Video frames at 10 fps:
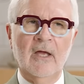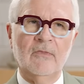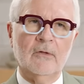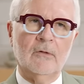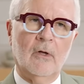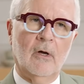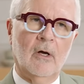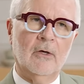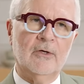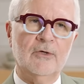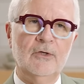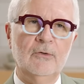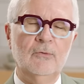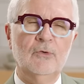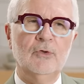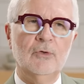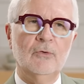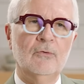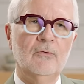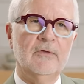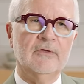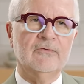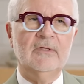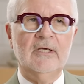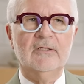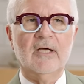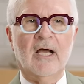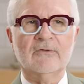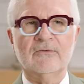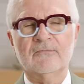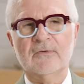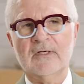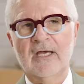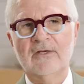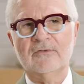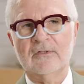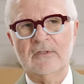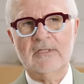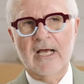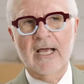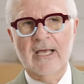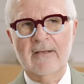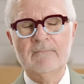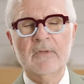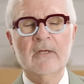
And the longer you do this detoxification diet,